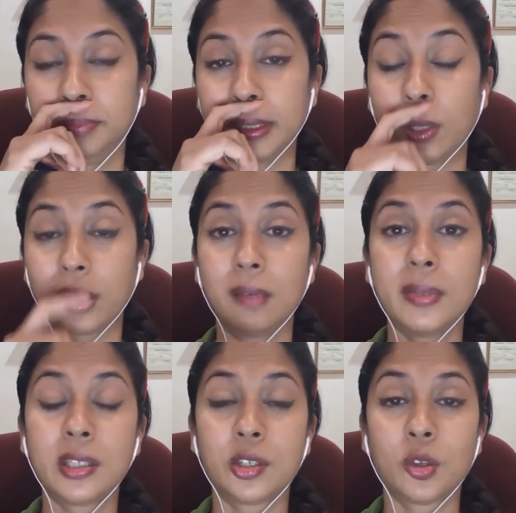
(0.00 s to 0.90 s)
but not
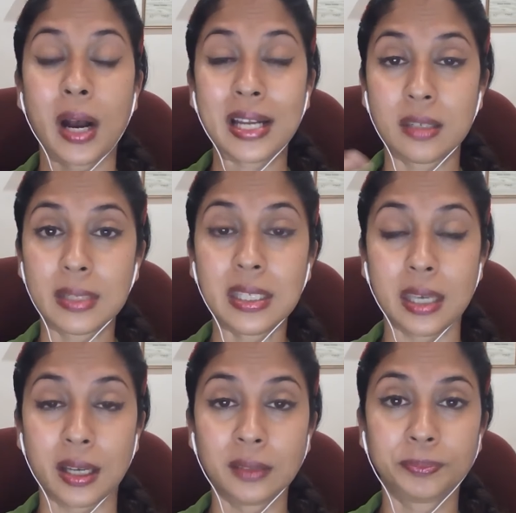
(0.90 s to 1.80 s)
limited to,
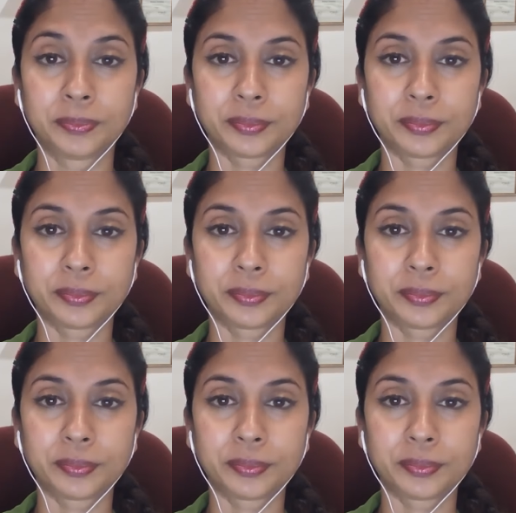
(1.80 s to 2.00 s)
Artemisia.